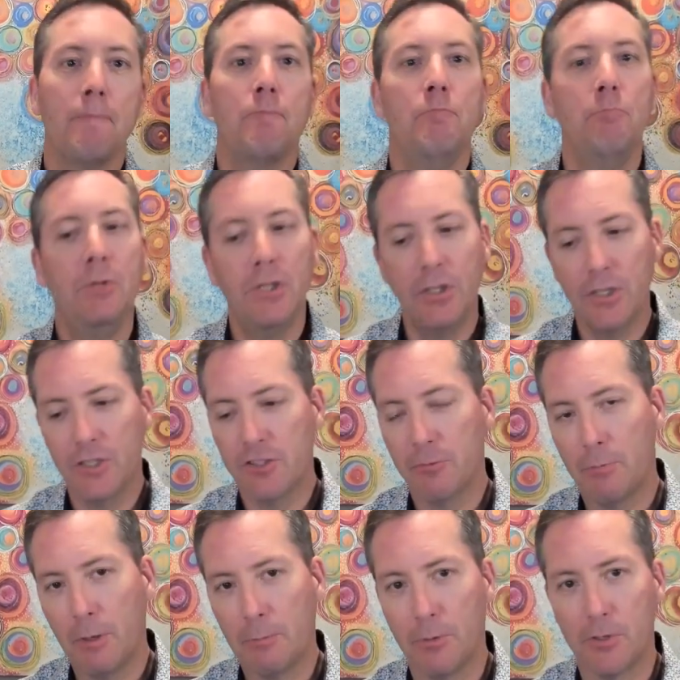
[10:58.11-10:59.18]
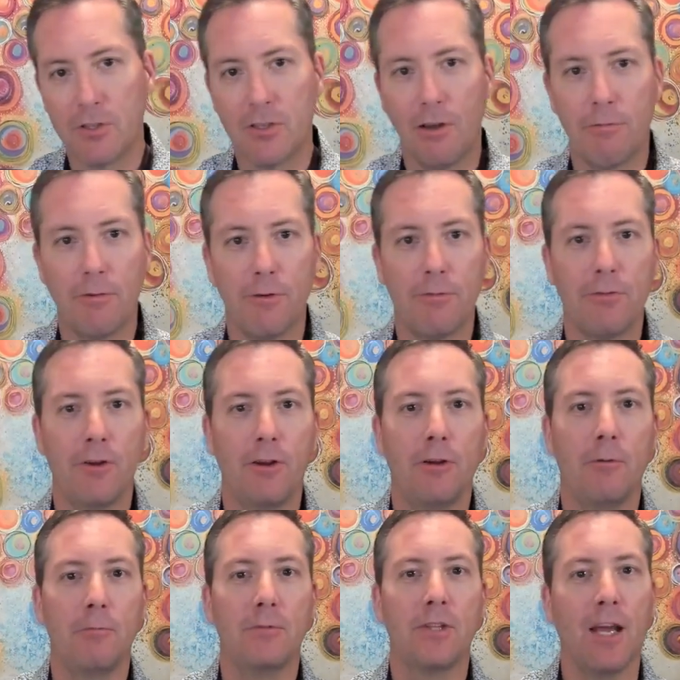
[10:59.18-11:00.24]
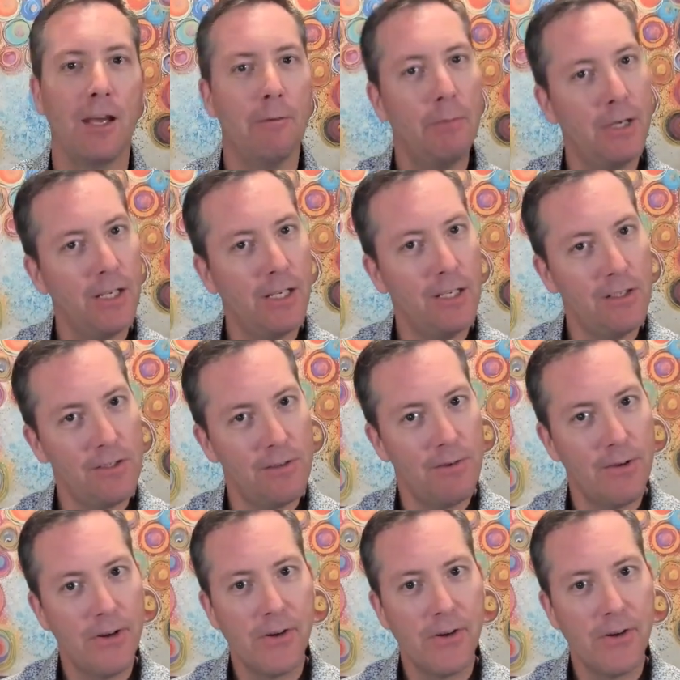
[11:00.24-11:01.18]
Millions of people suffer from diabetes,